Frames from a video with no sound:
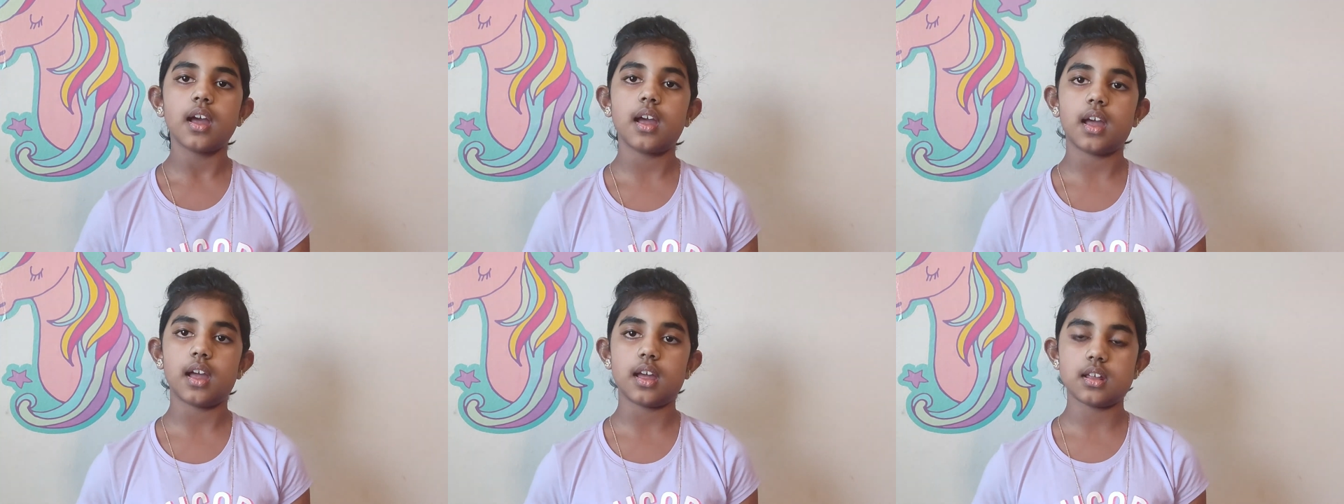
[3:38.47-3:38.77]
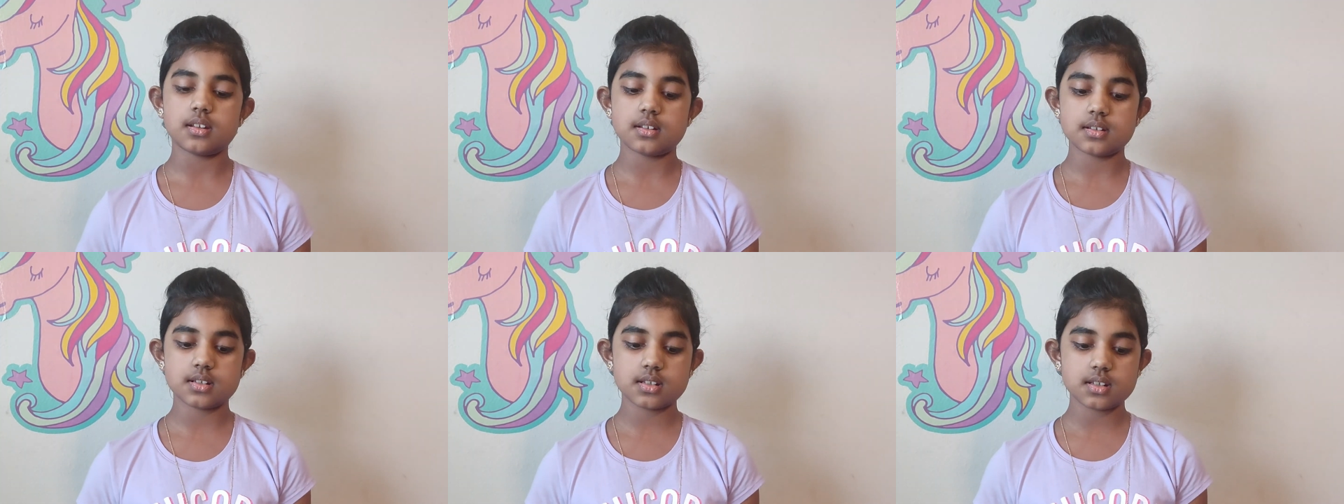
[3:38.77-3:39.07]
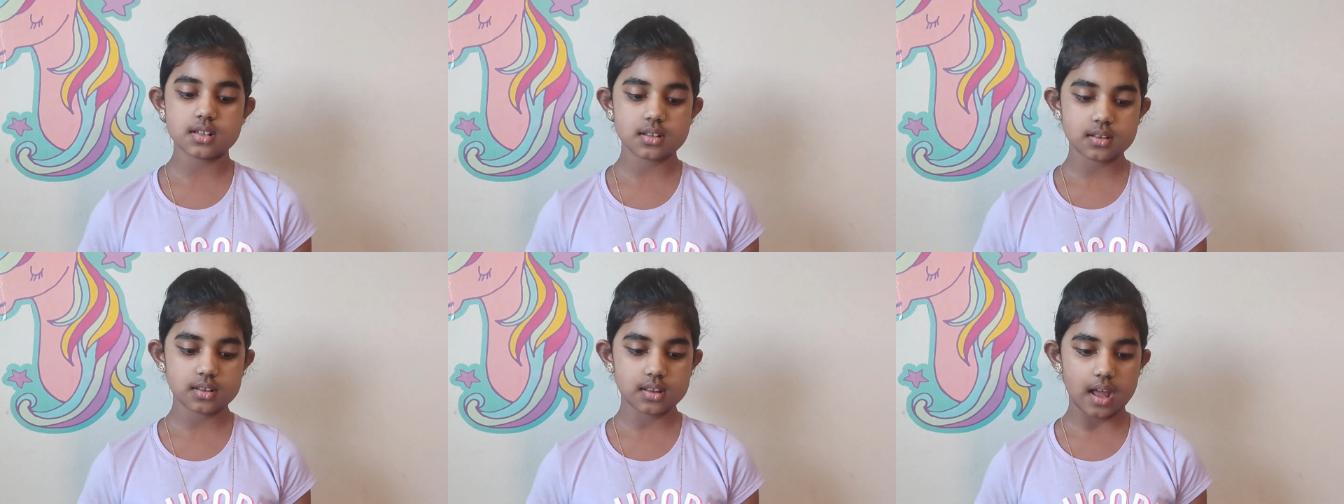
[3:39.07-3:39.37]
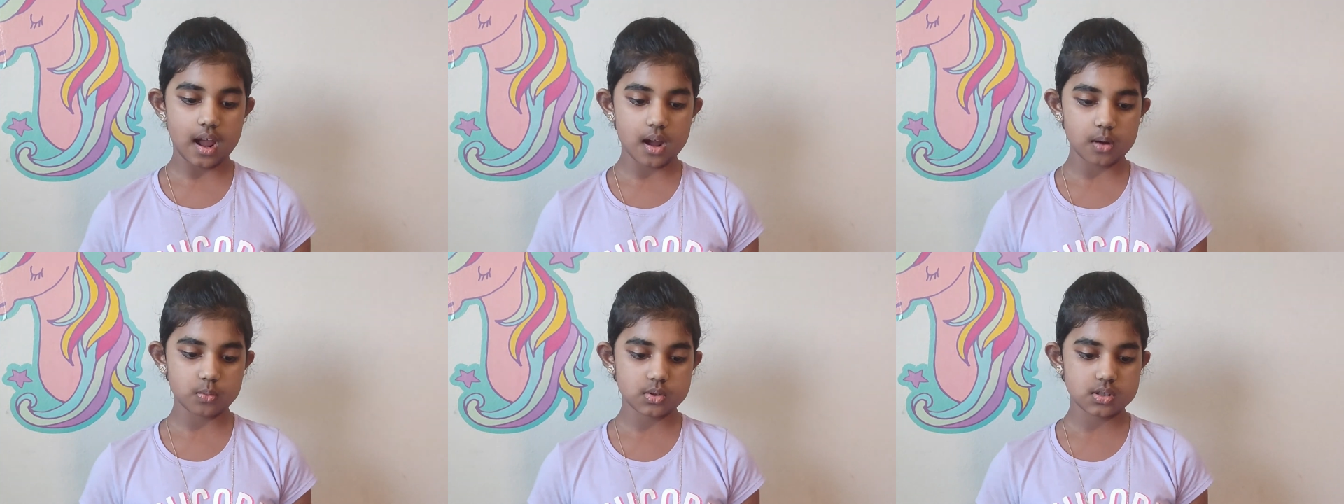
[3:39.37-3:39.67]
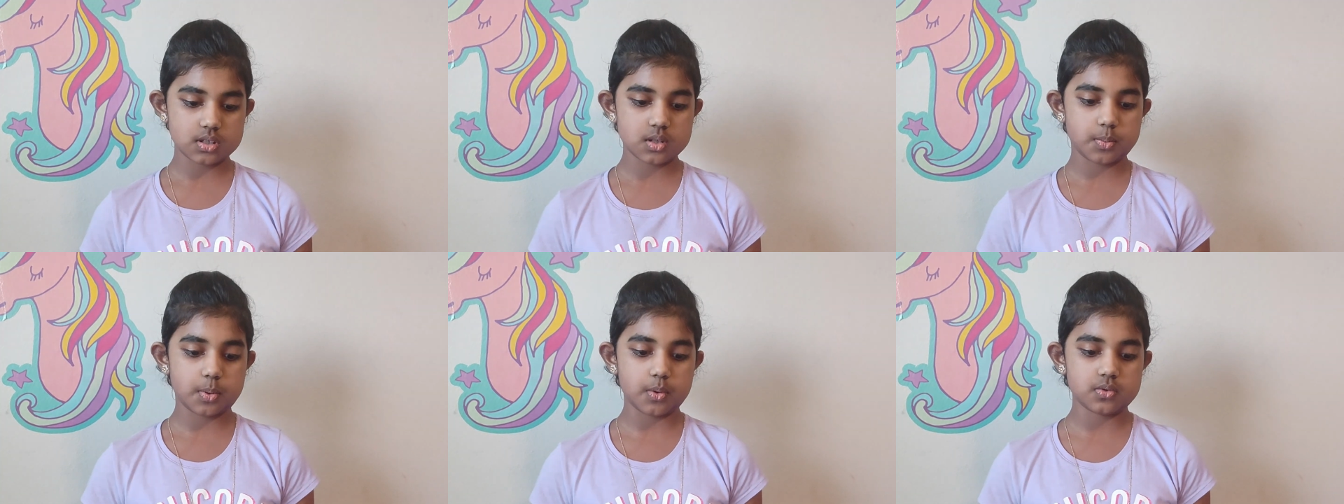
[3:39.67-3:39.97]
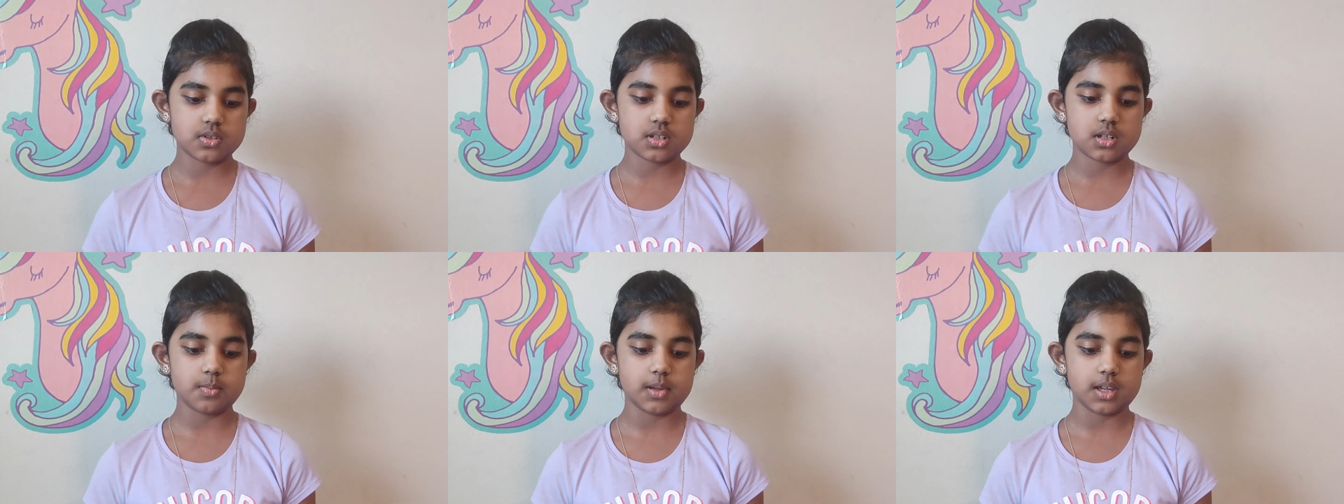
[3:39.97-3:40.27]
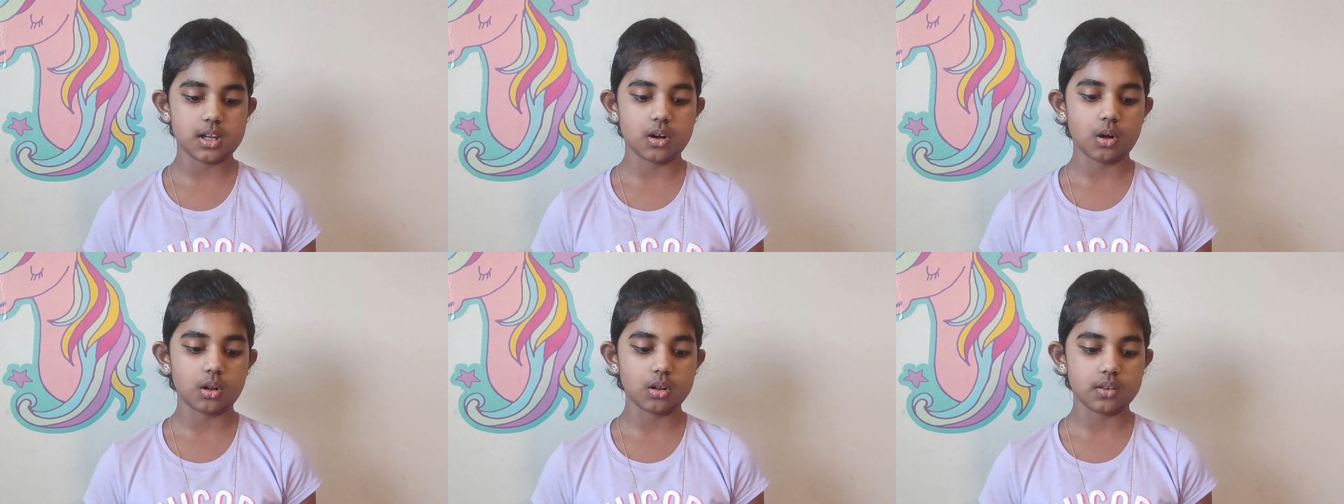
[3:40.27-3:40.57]
and that was supposed to
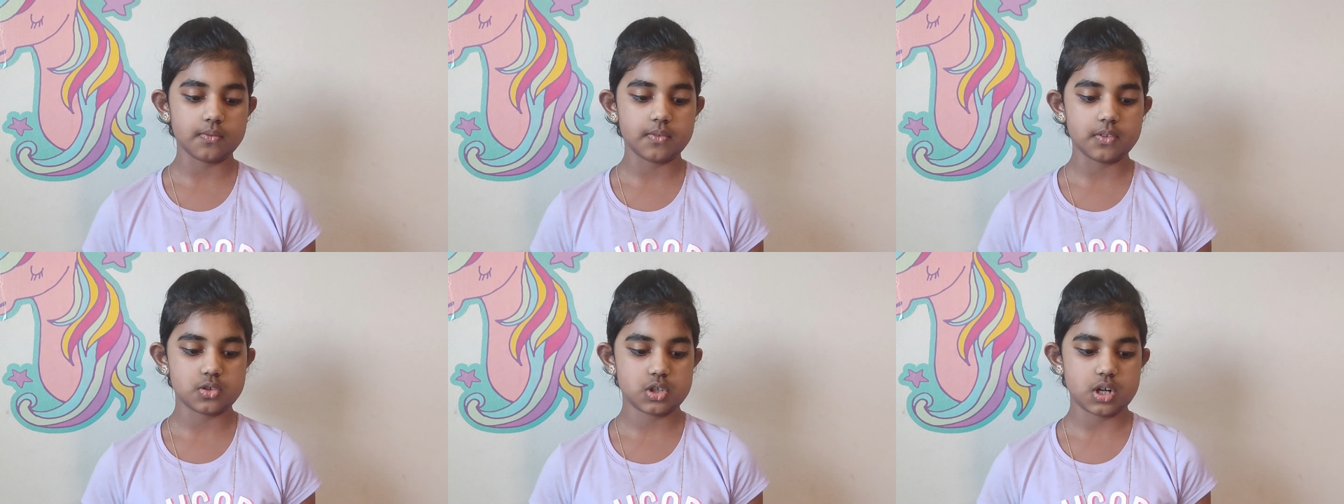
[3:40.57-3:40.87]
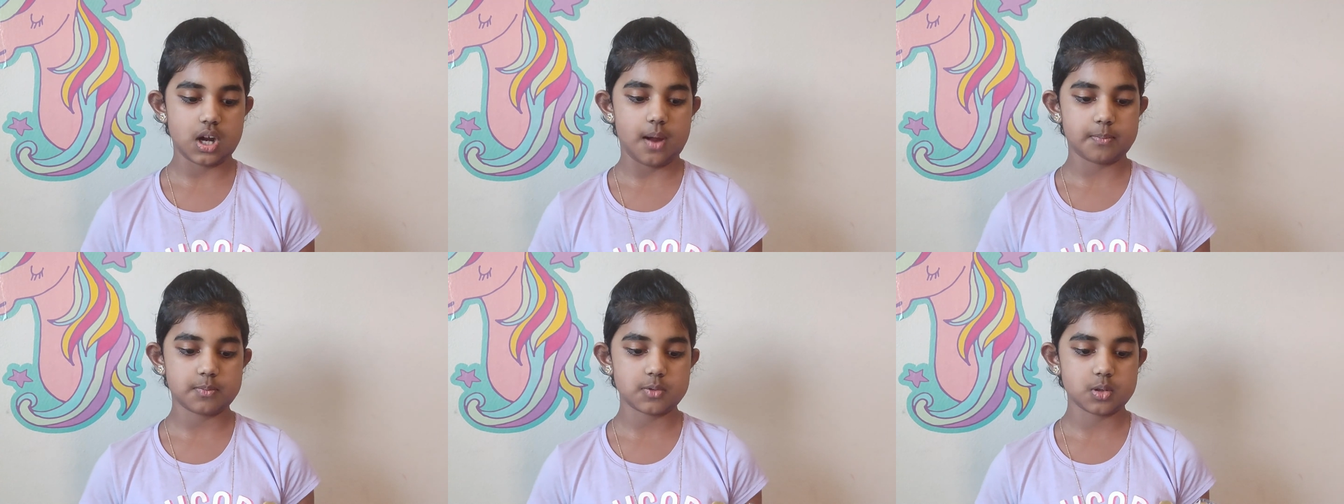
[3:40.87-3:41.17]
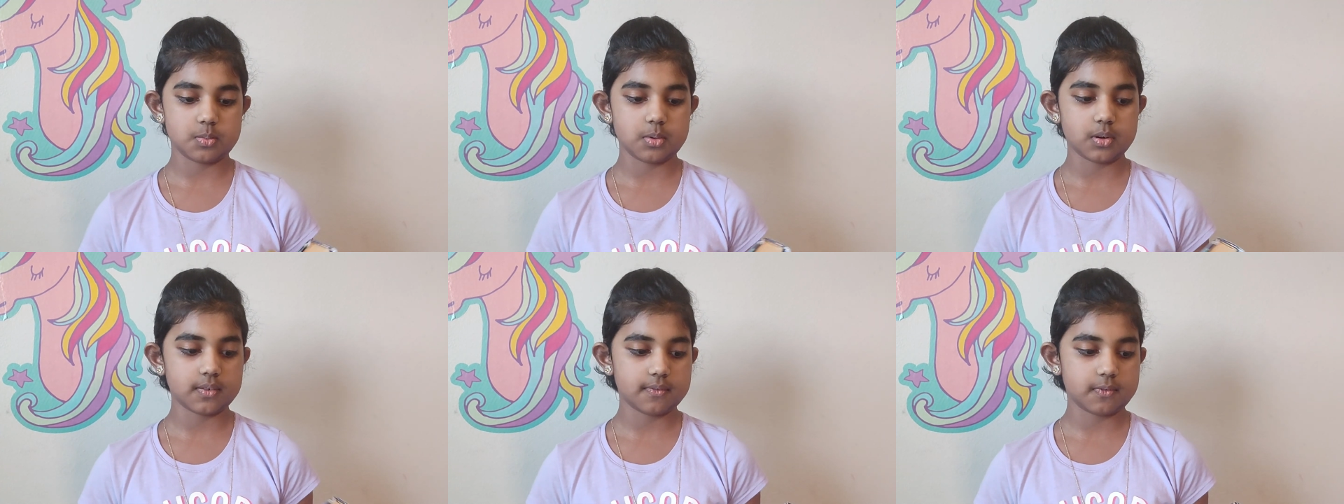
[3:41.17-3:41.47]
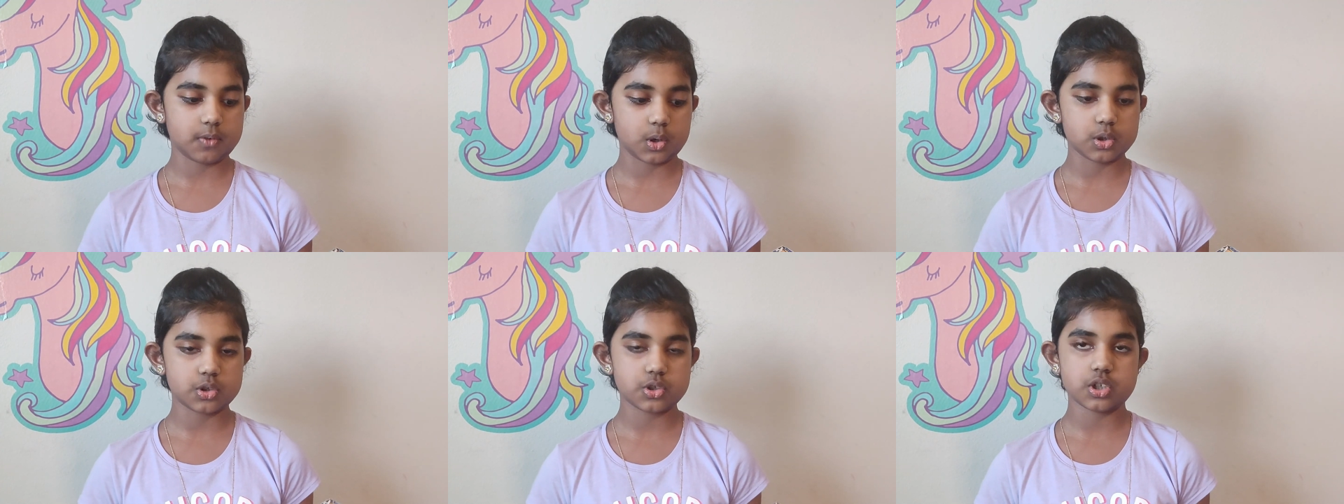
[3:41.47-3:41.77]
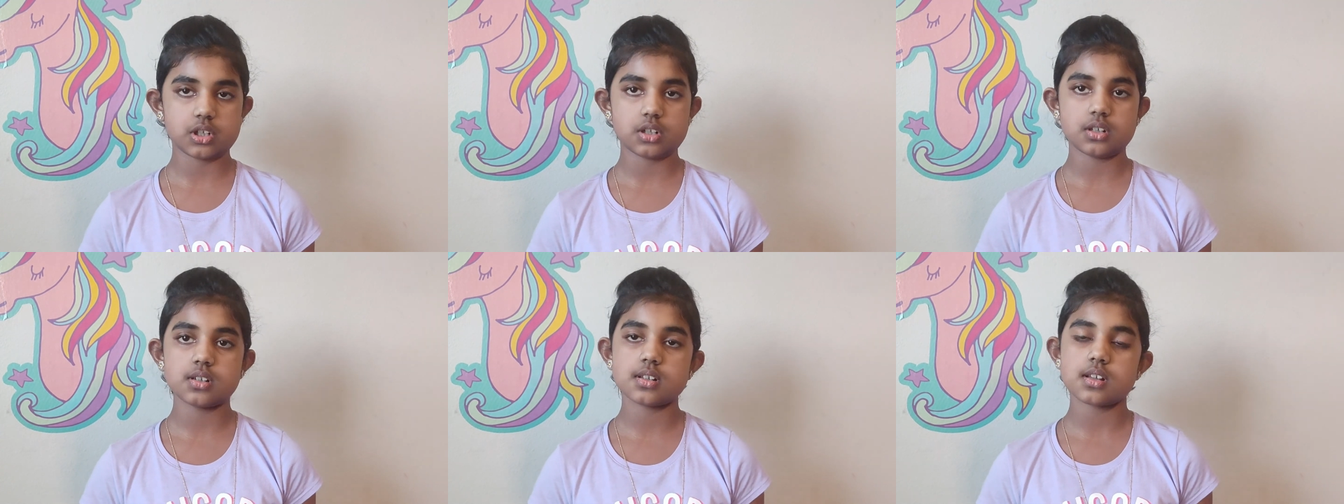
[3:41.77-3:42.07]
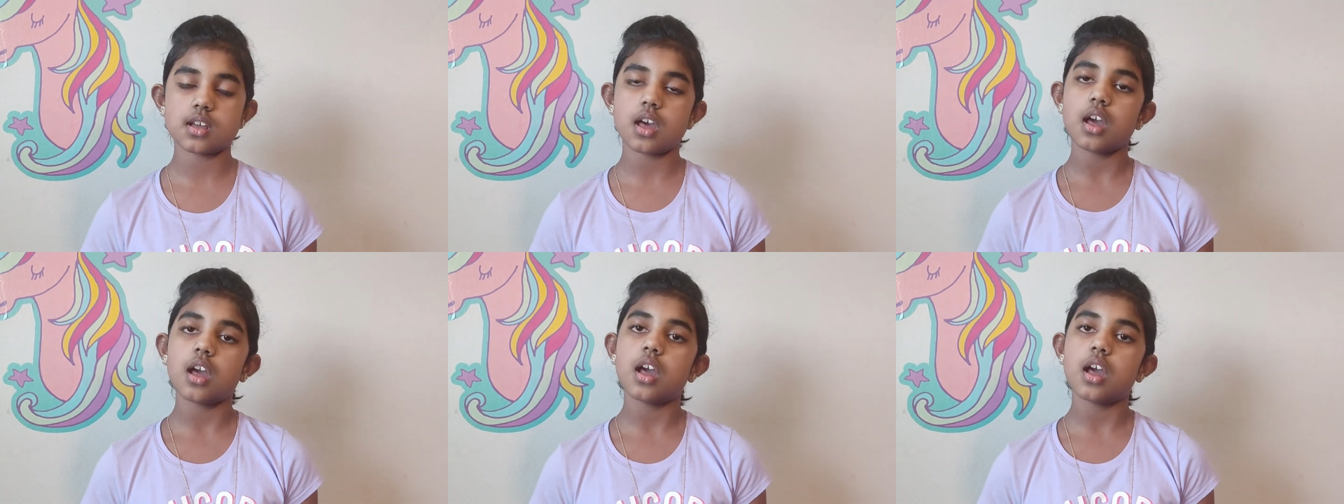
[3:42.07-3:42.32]
be all of the chapter book version.